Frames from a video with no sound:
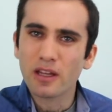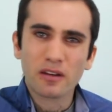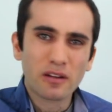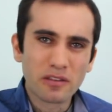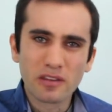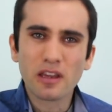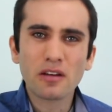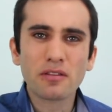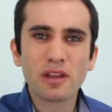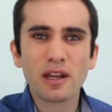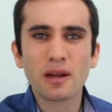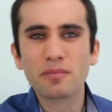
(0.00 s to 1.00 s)
Now scale
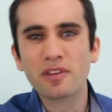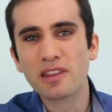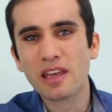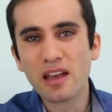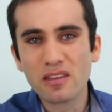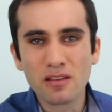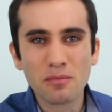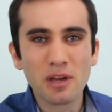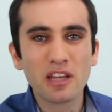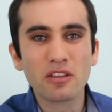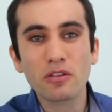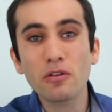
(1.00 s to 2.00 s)
that up to the
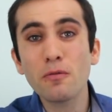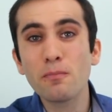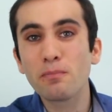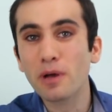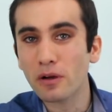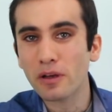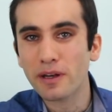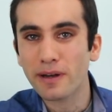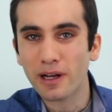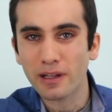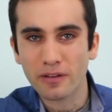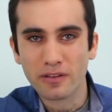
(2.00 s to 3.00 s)
estimated two billion
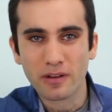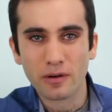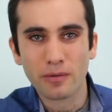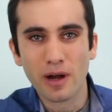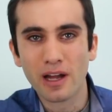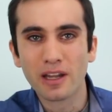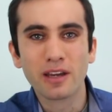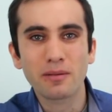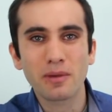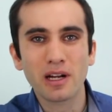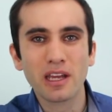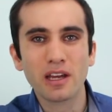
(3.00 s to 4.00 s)
dollars in Iranian
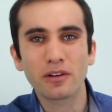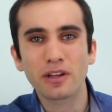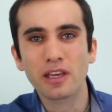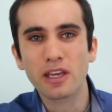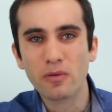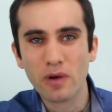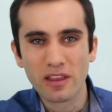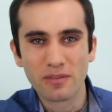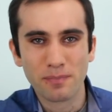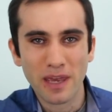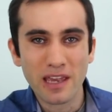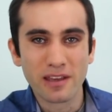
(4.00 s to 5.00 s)
money held in U S
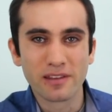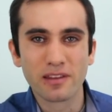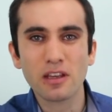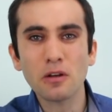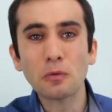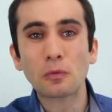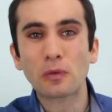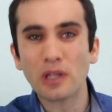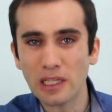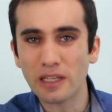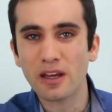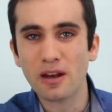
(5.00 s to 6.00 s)
banks, and you're
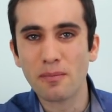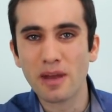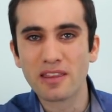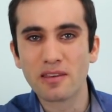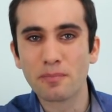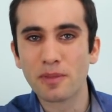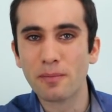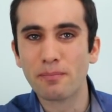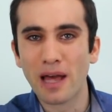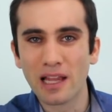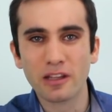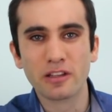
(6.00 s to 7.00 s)
really going to mess up their
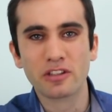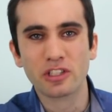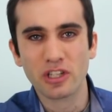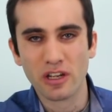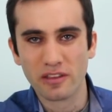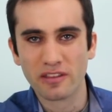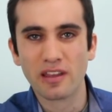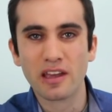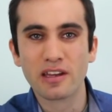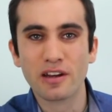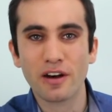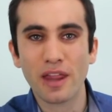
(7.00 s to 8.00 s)
balance sheets
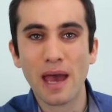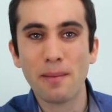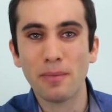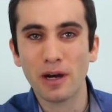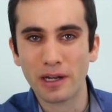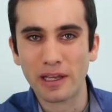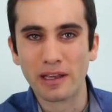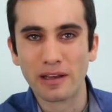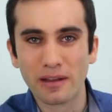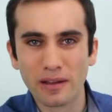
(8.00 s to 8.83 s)
taking all that money.